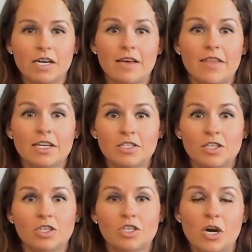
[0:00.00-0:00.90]
And that's
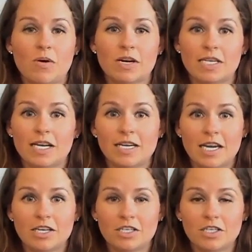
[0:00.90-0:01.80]
to show our
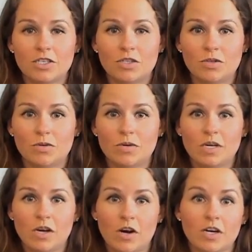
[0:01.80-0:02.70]
dedication to
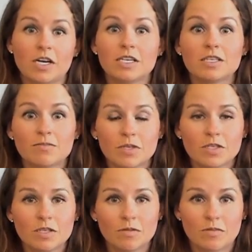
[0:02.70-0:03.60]
our
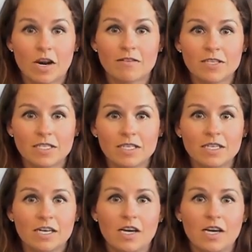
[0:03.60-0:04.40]
customers' privacy